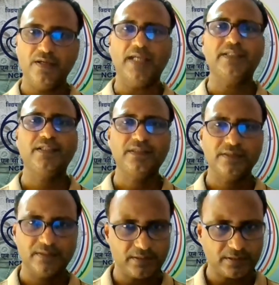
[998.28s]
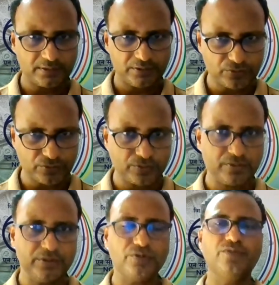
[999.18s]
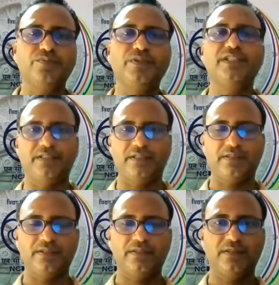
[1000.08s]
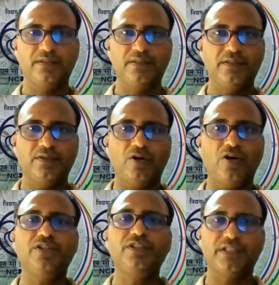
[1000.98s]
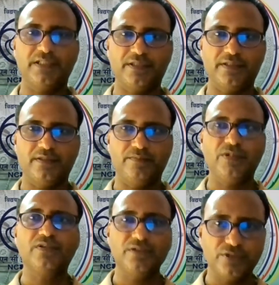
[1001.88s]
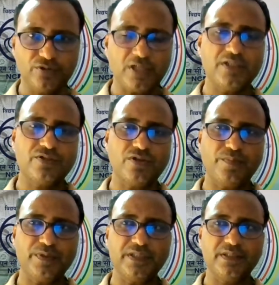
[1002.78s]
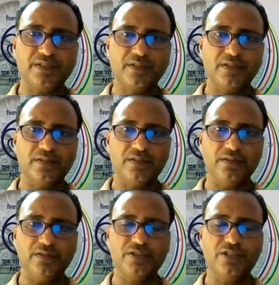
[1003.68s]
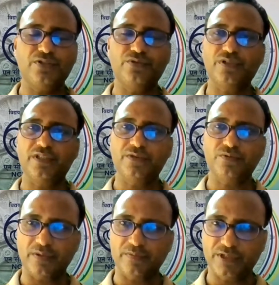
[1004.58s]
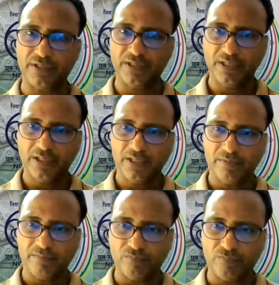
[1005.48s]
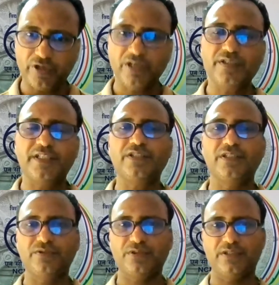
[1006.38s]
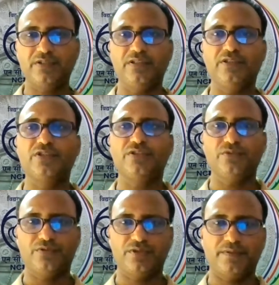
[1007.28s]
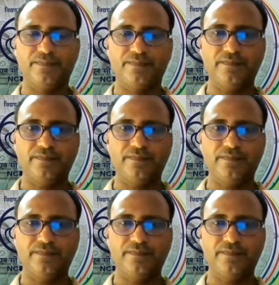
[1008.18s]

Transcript: I think you should visit all these sections, because regional institution is one of the model teacher education institutes,